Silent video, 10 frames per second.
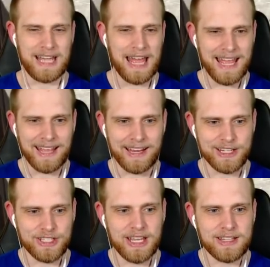dang,
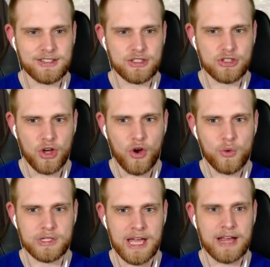she hits
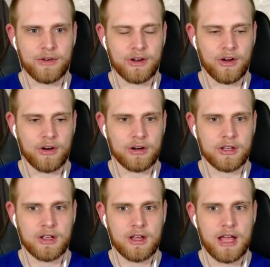so daggone hard.
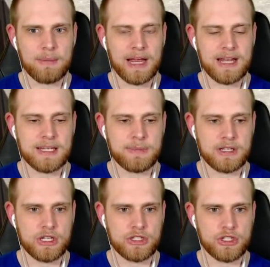I'm kind of tempted
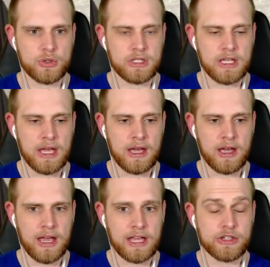to just use the
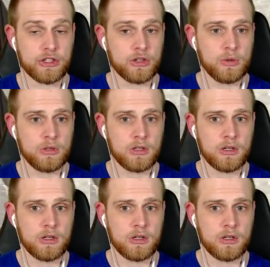uh, A2,